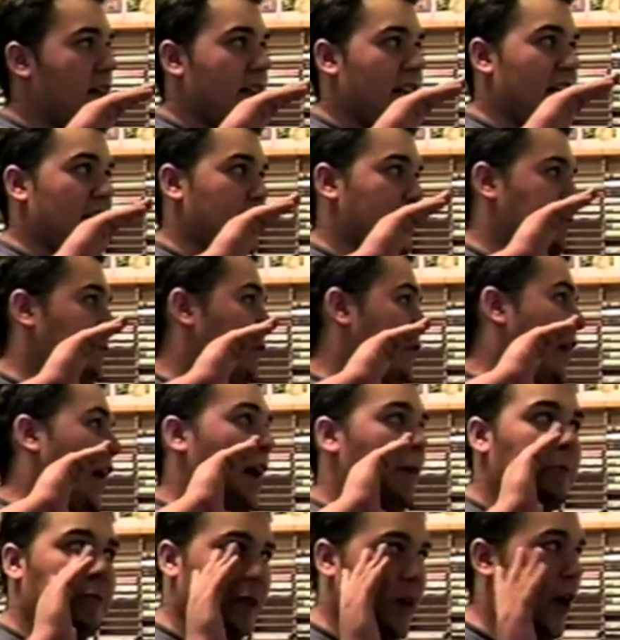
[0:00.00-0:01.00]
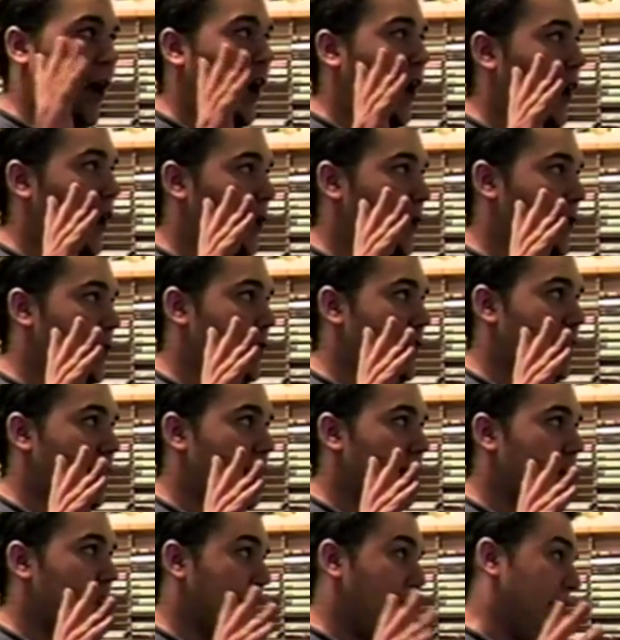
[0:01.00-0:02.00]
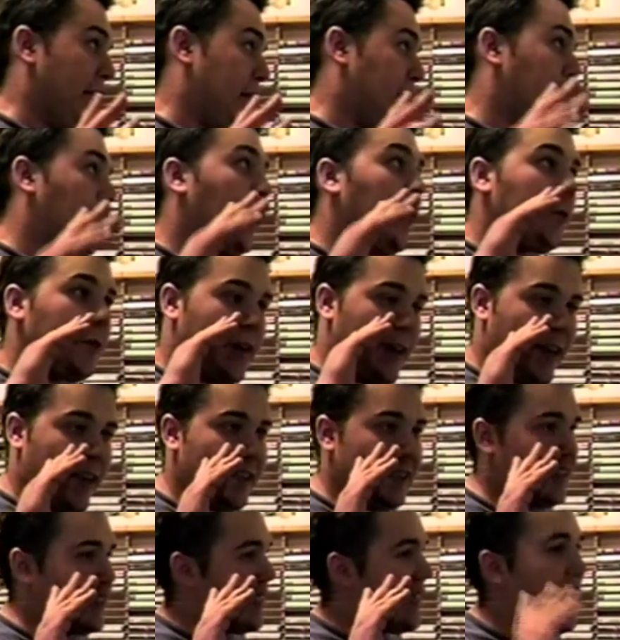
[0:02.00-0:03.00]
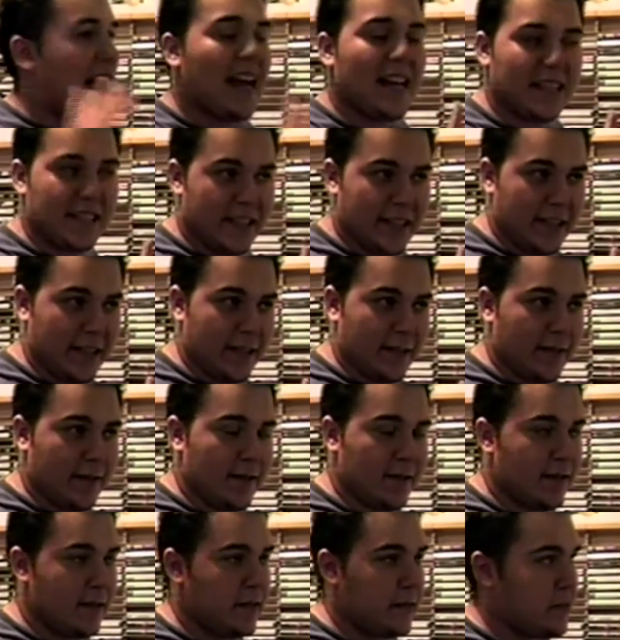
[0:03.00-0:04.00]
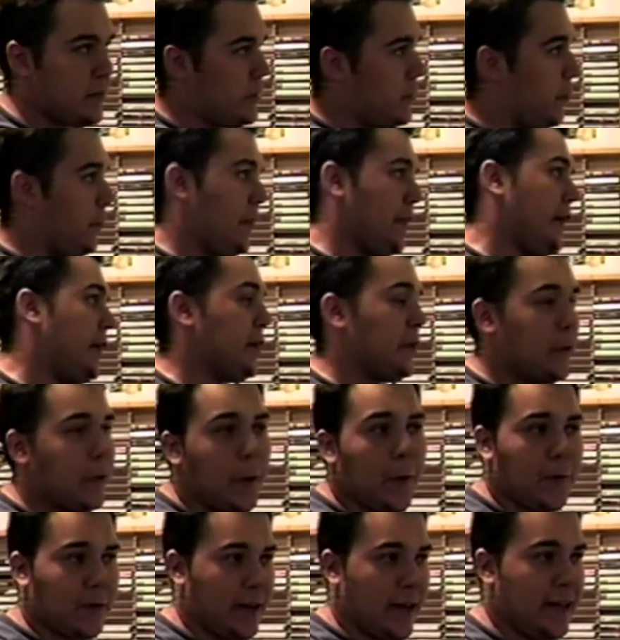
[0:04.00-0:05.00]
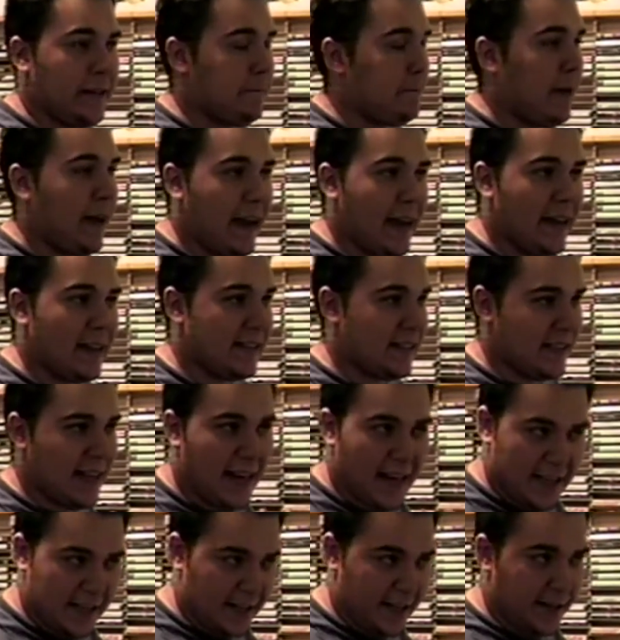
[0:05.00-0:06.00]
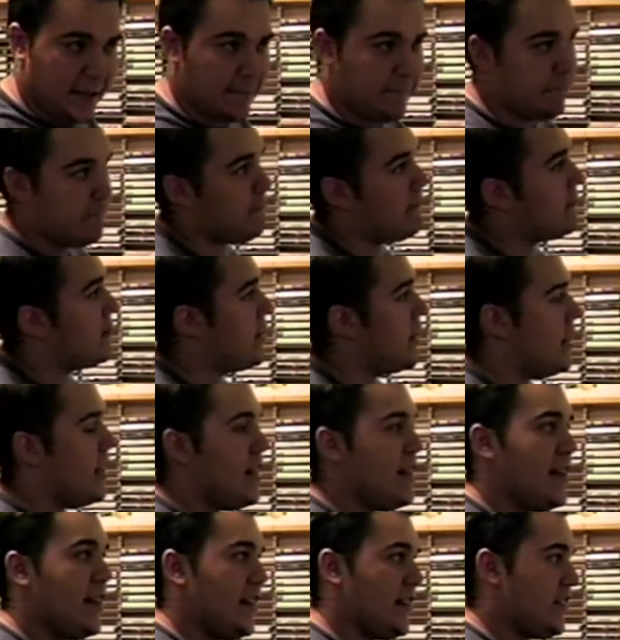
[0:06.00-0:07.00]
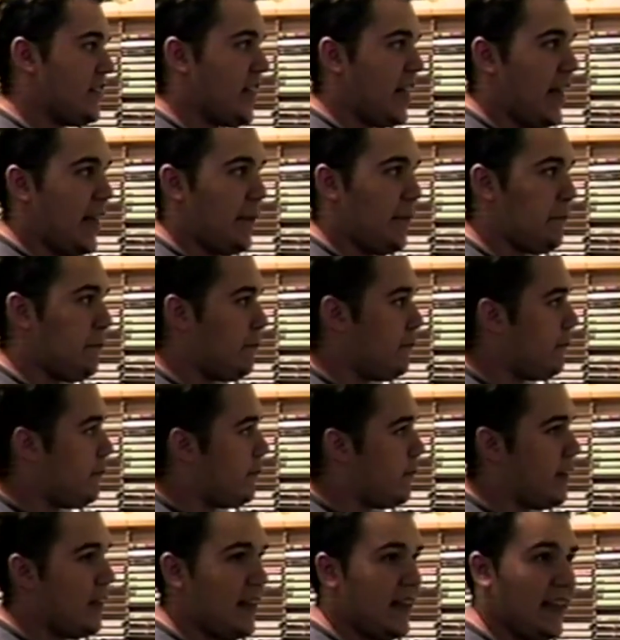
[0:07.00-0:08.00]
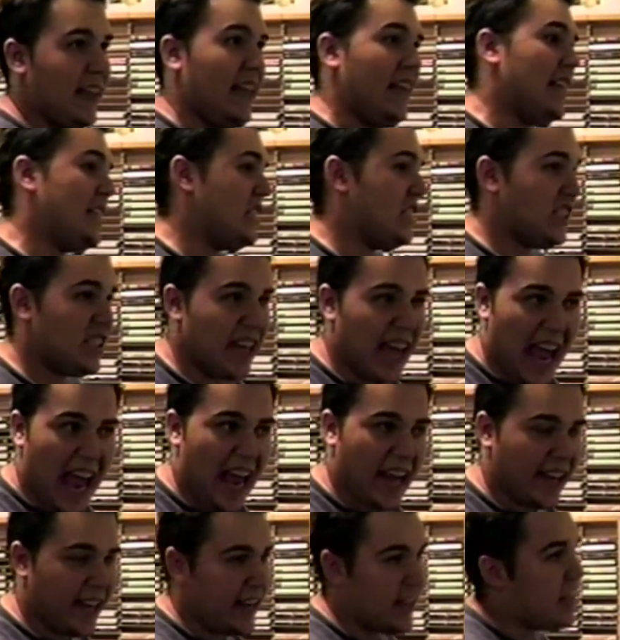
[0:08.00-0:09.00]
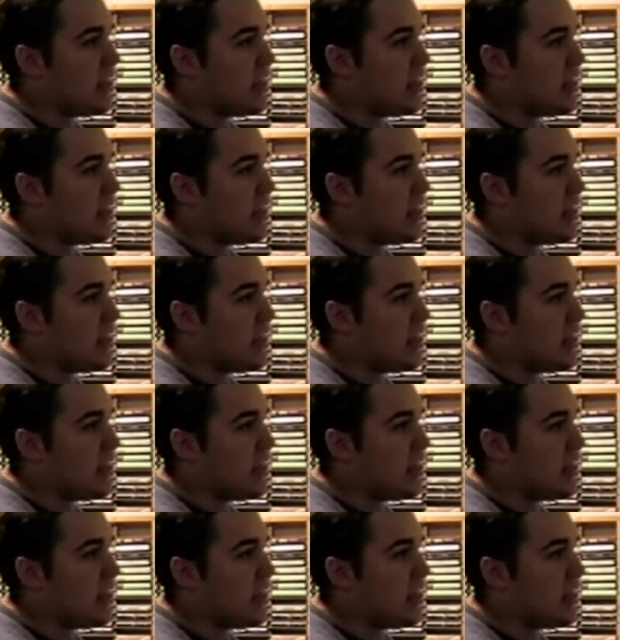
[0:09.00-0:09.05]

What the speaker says: is what I would call the Accordian Assassin, or the Accordion Man Assassin. His name is Jack.